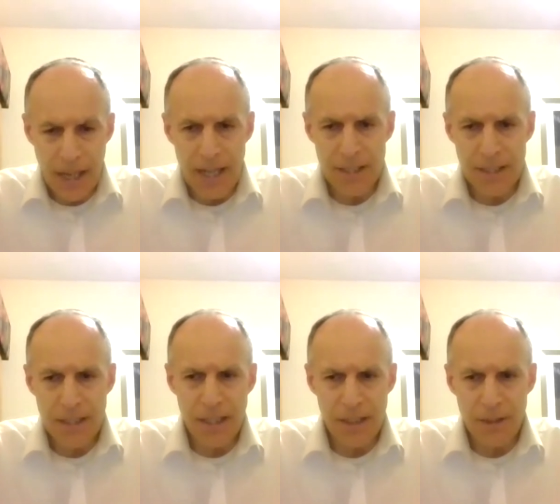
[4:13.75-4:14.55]

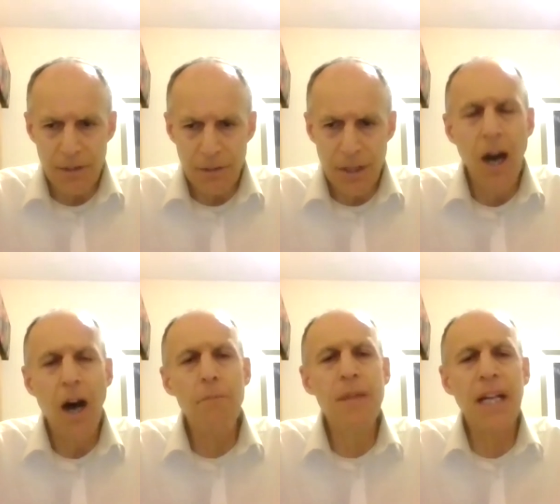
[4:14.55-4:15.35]
as uh, the
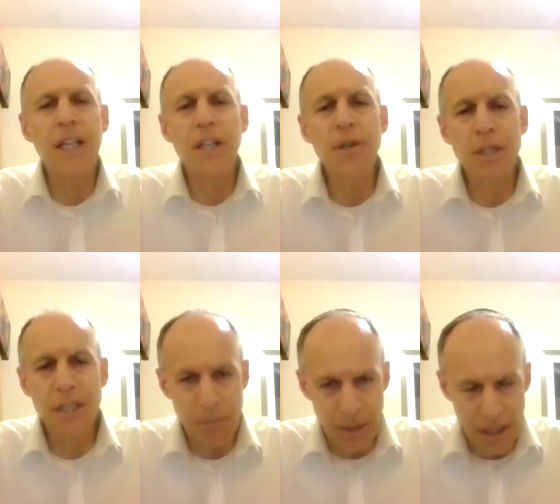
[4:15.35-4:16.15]
hub that it
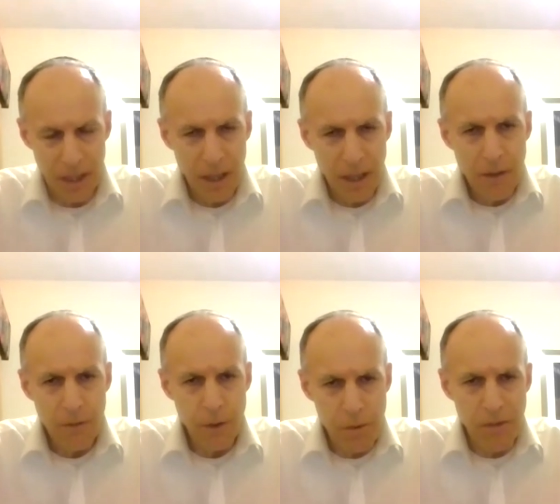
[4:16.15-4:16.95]
used to be
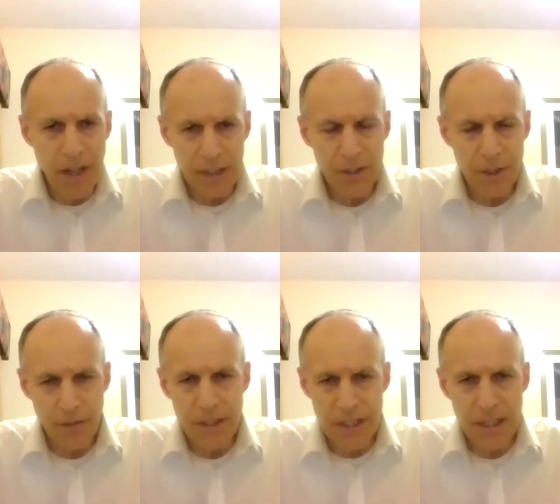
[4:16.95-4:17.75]
for providing
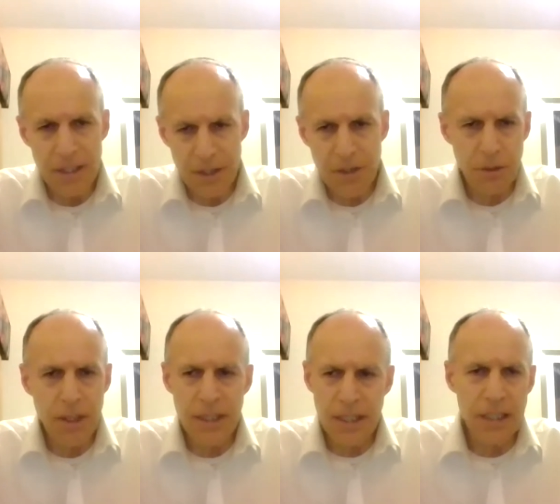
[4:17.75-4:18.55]
services
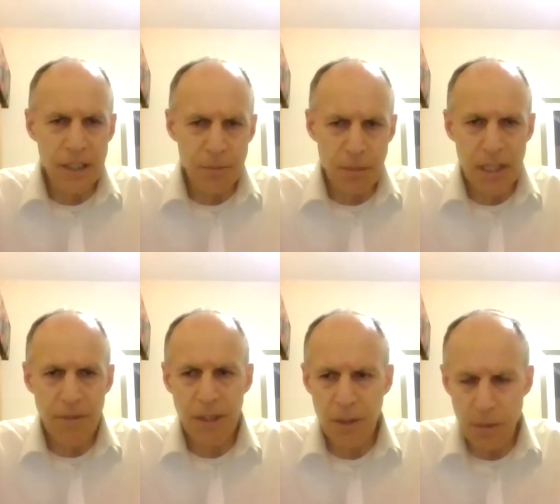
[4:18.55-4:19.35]
to indeed a
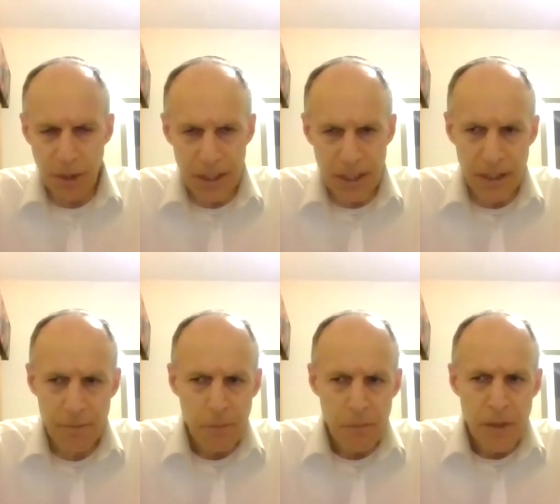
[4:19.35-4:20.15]
specific
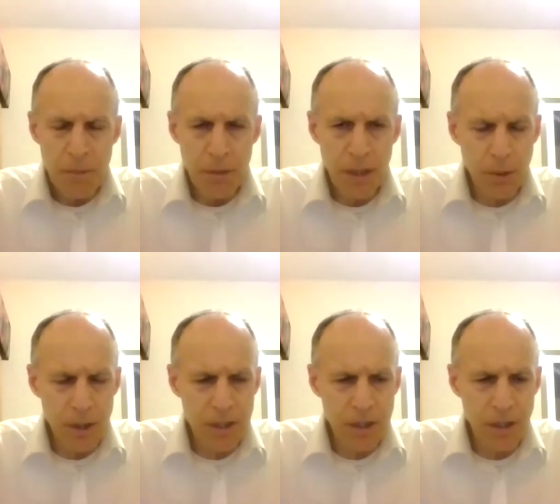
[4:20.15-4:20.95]
community, but it
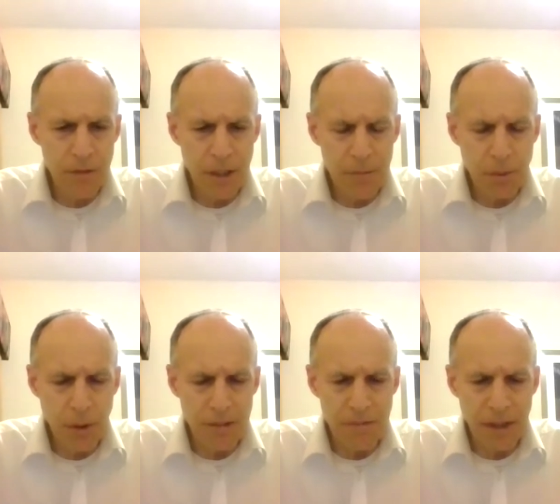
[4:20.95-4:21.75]
would serve an
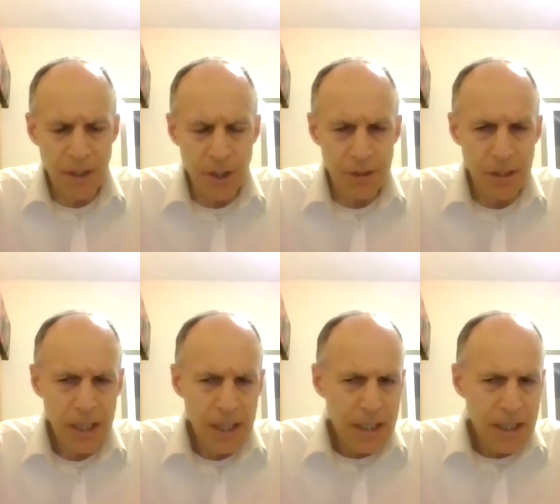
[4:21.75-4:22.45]
important function.